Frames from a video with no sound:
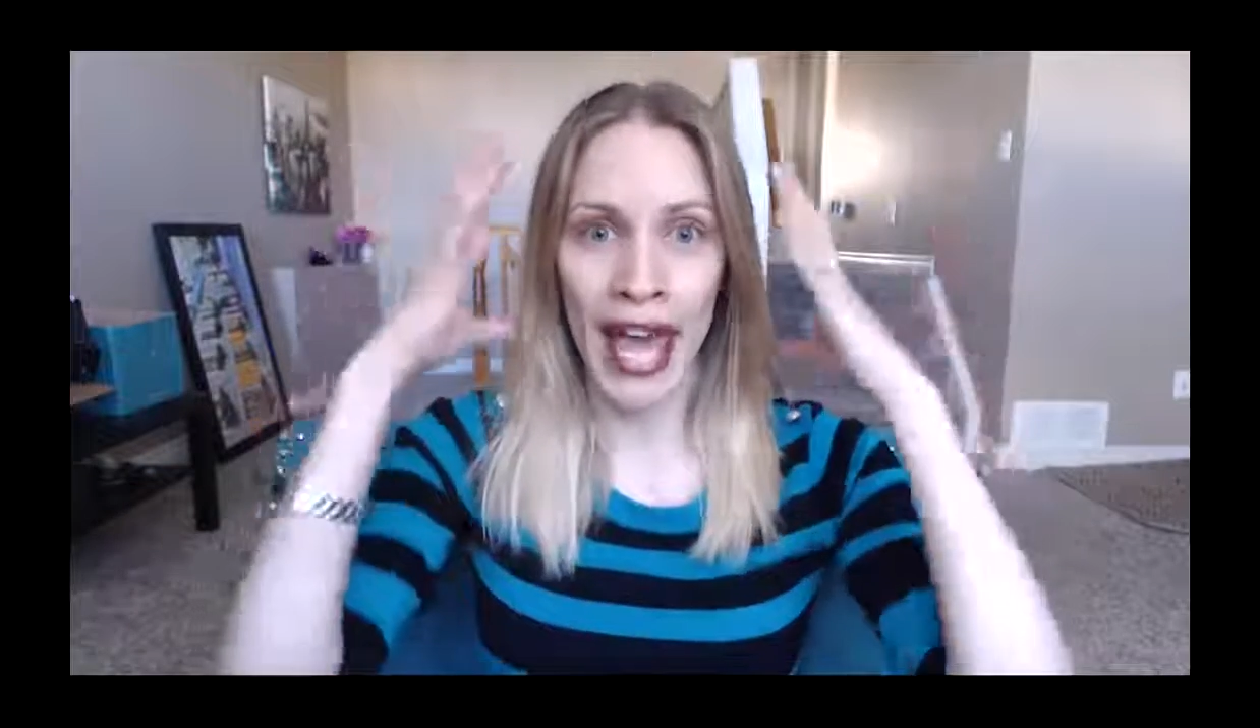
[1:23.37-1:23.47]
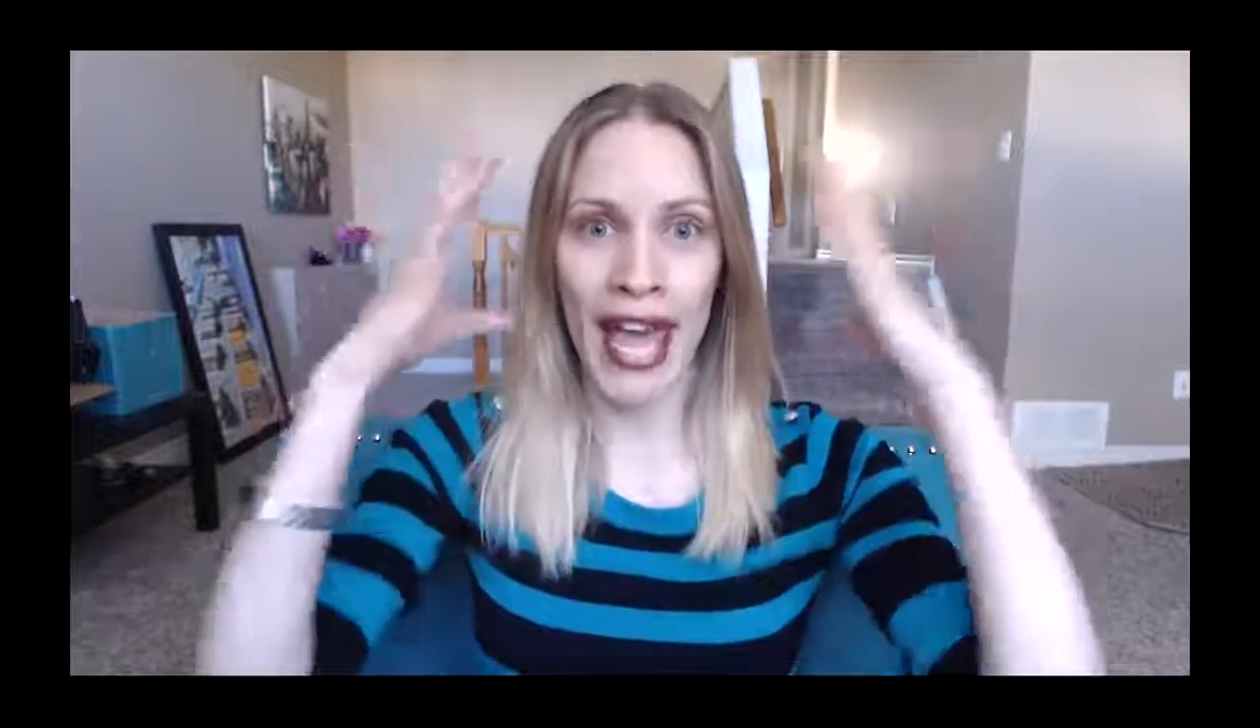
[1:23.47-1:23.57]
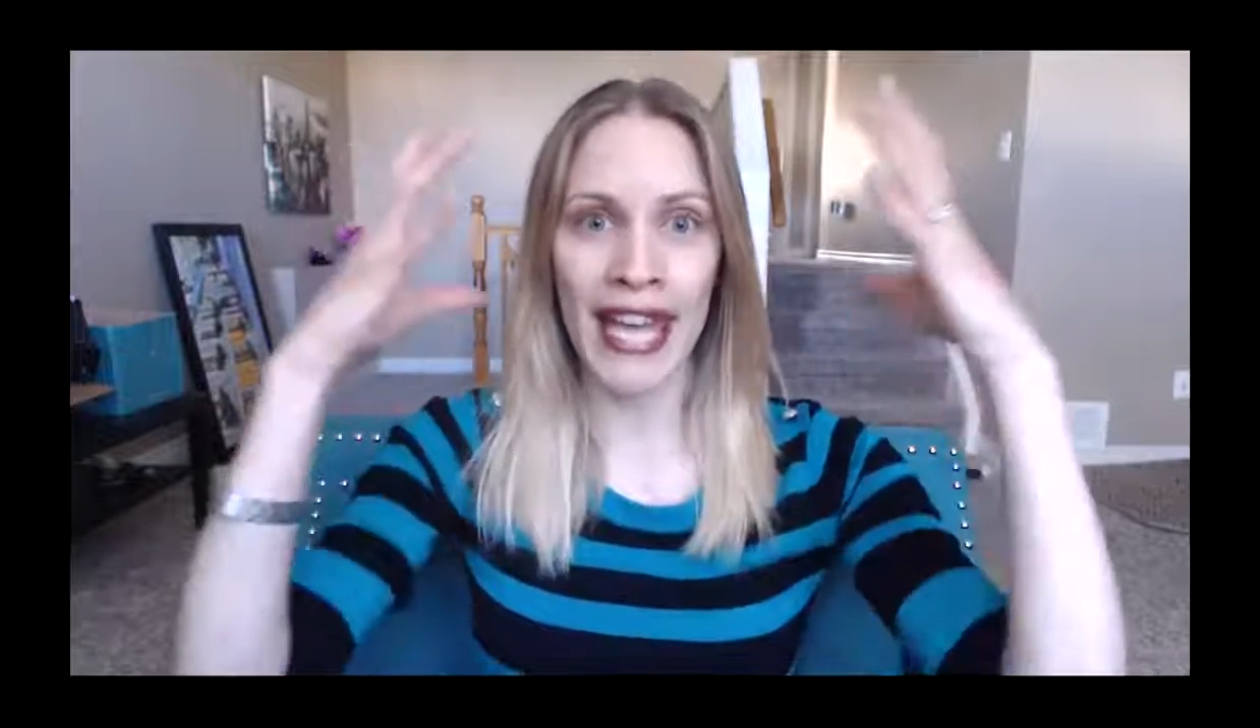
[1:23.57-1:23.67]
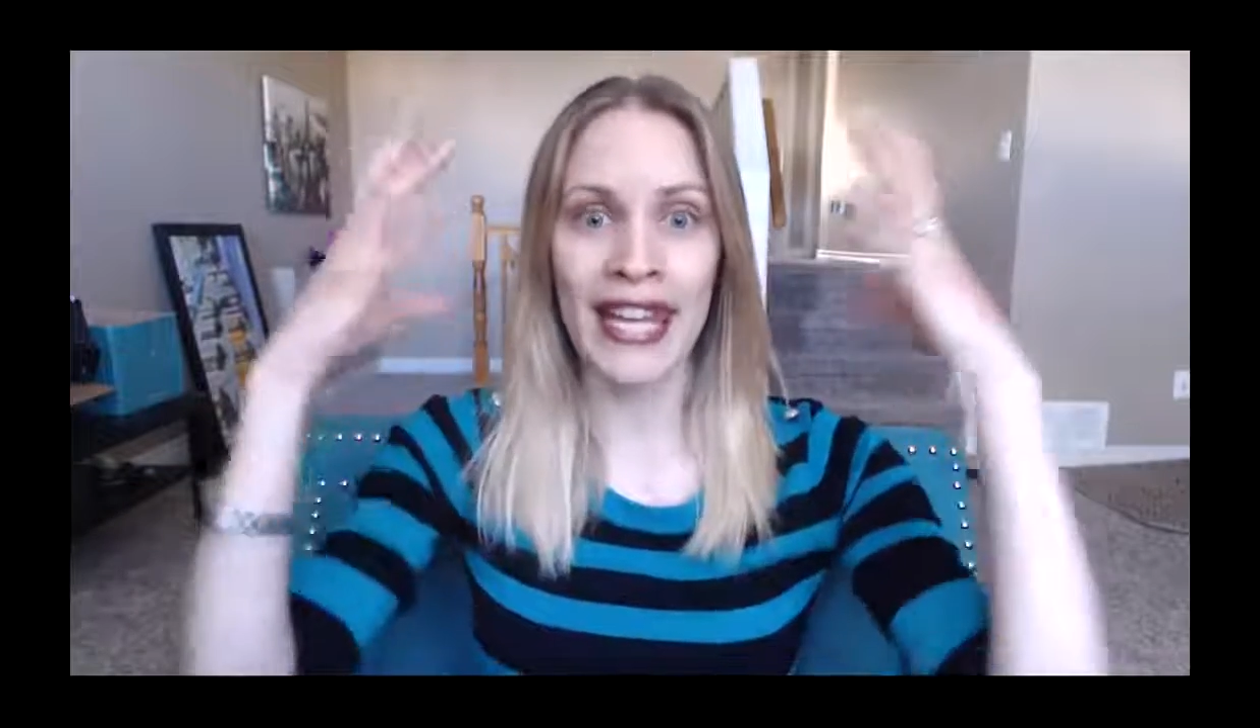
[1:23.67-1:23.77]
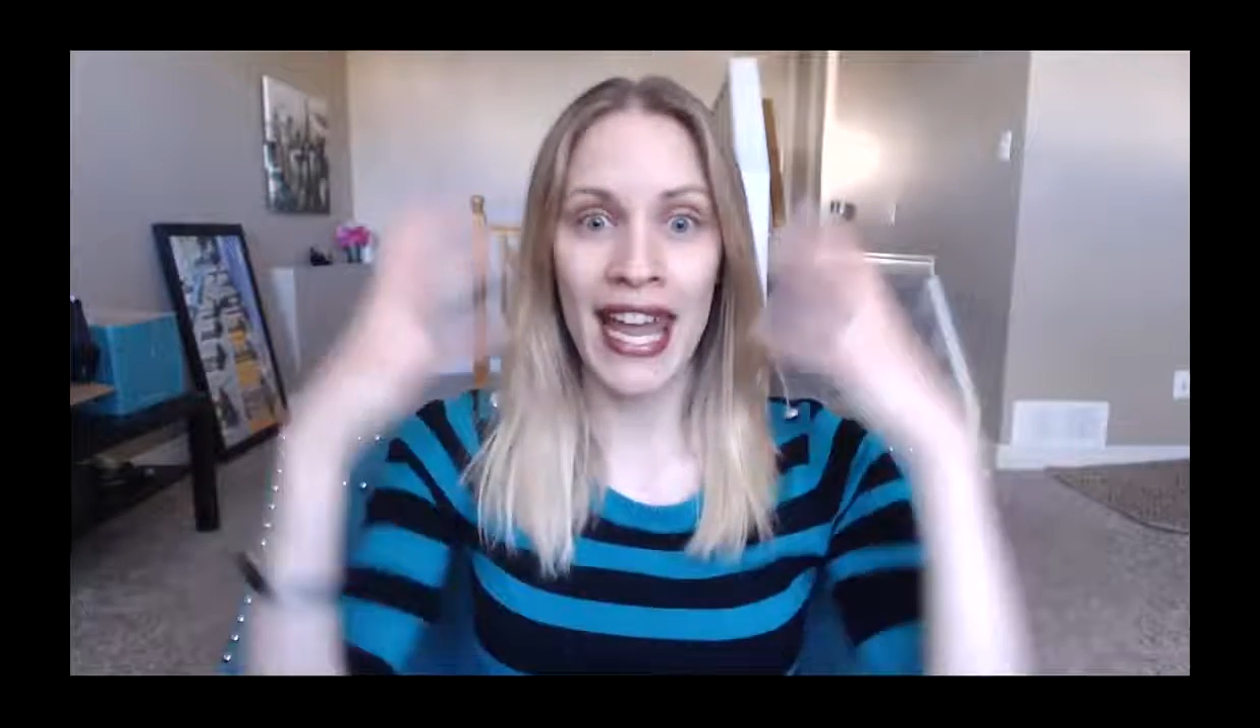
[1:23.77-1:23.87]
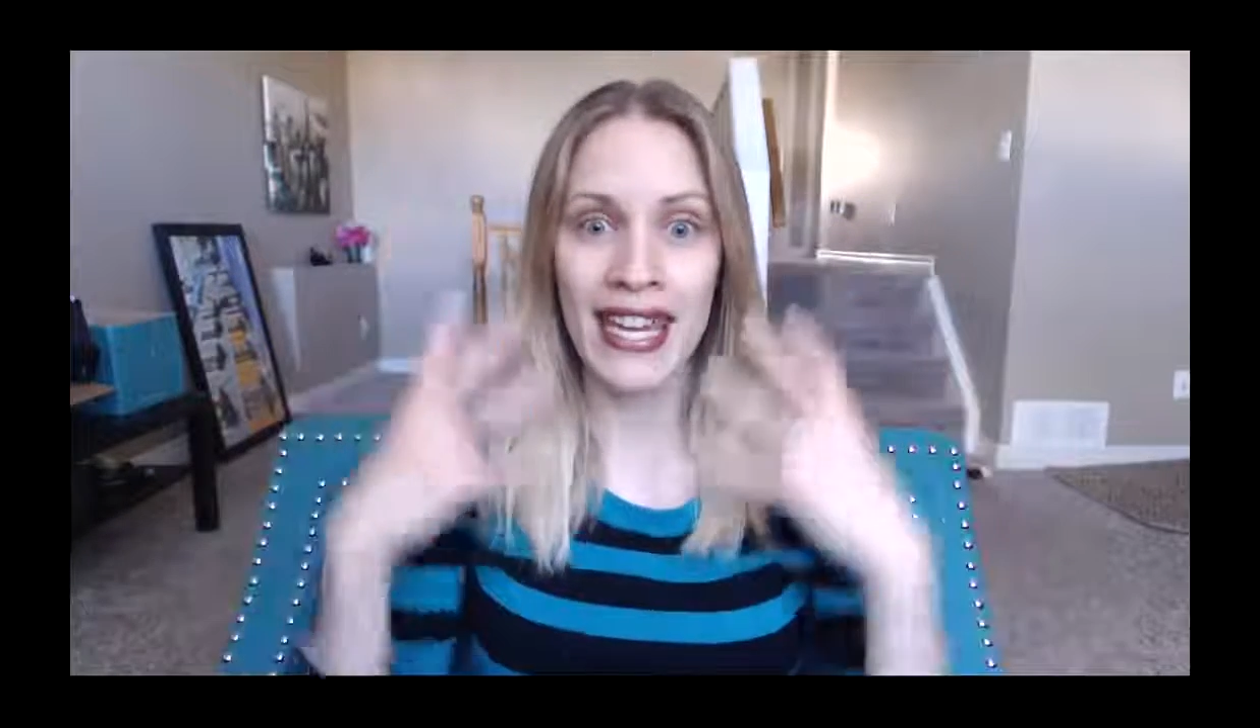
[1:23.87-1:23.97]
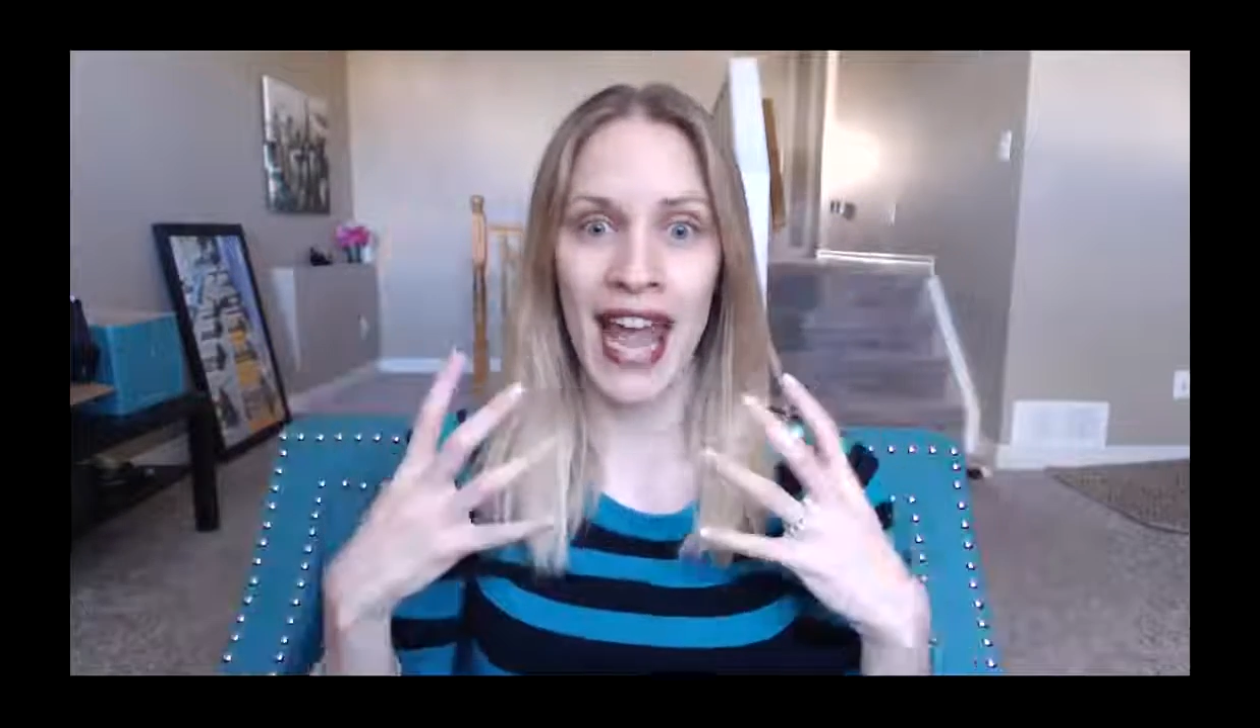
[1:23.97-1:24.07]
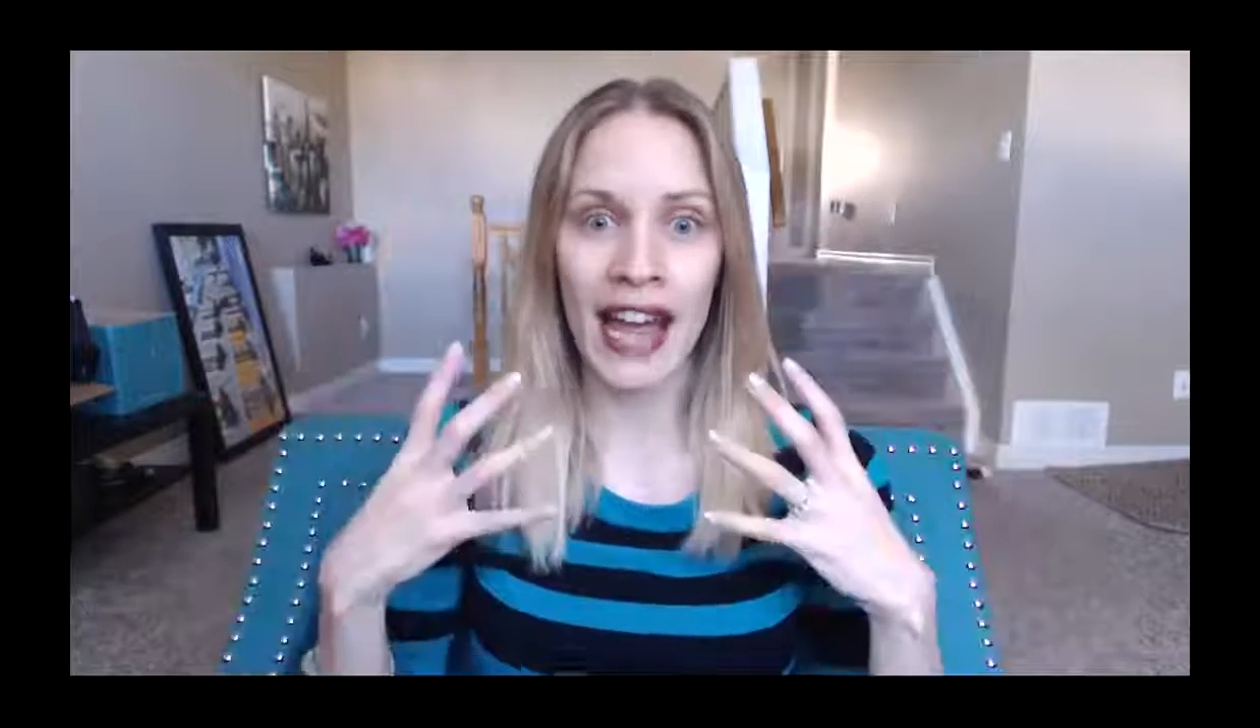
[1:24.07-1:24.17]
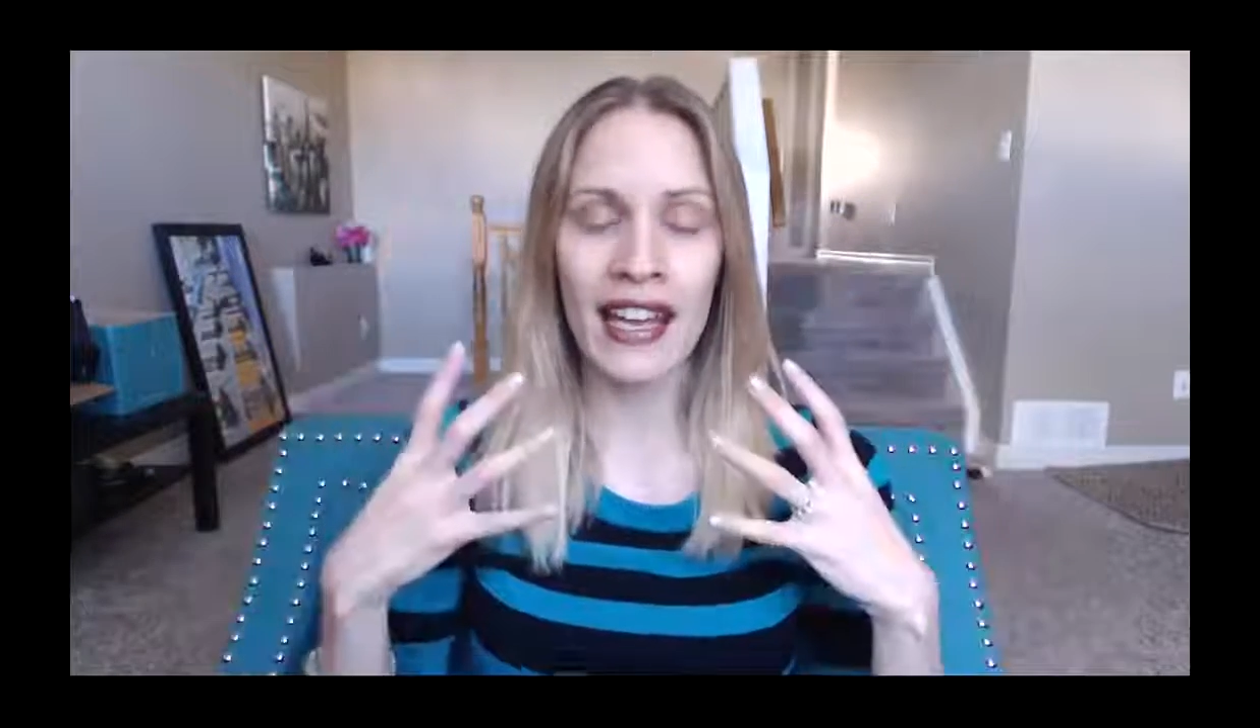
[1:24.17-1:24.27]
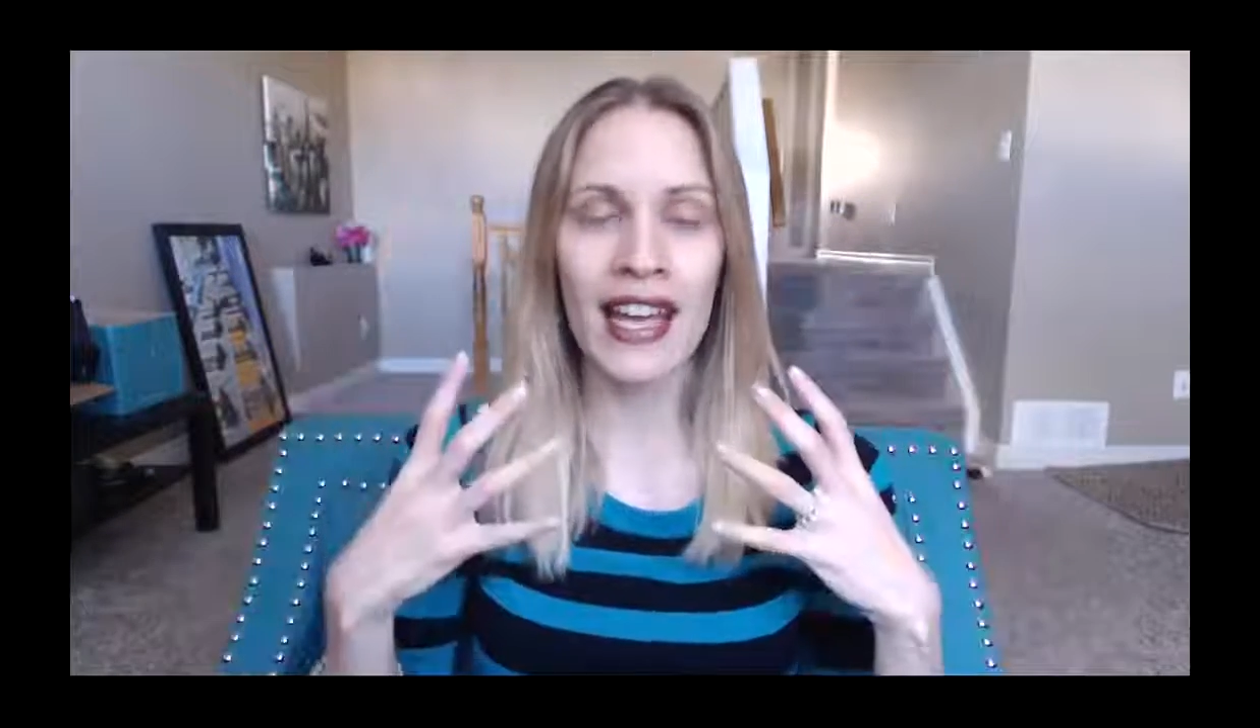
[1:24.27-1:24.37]
head and
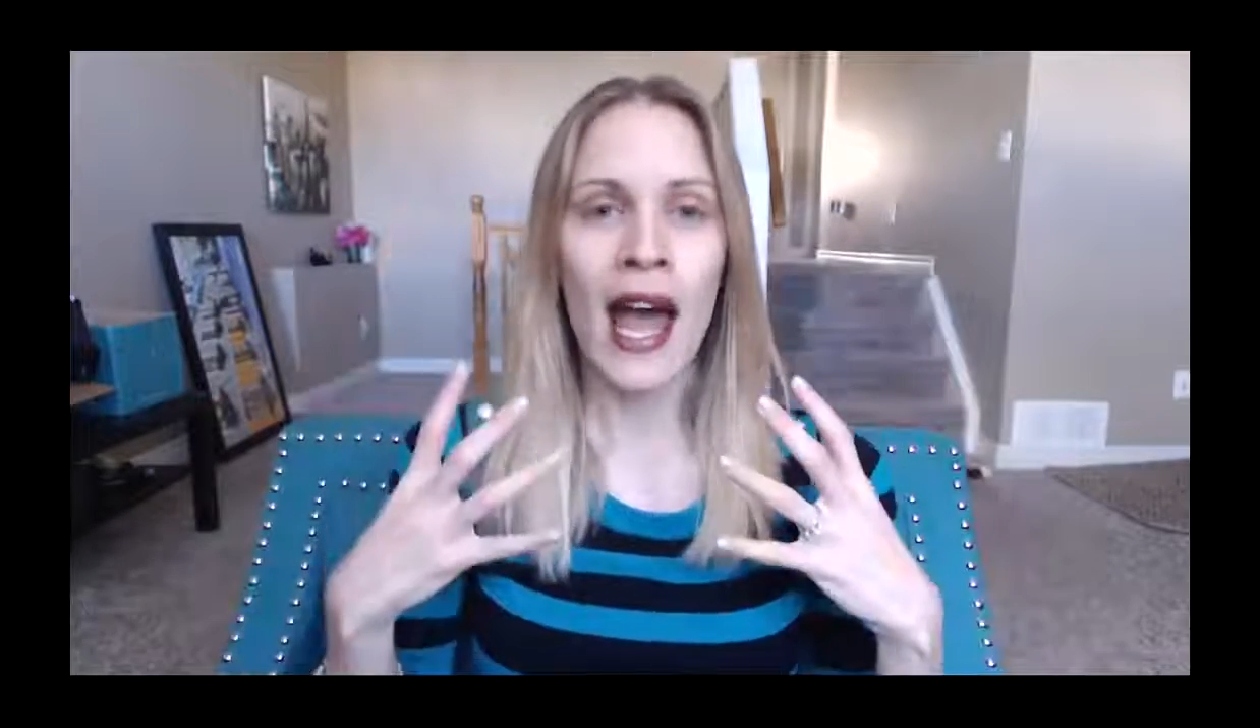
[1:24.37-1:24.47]
neck,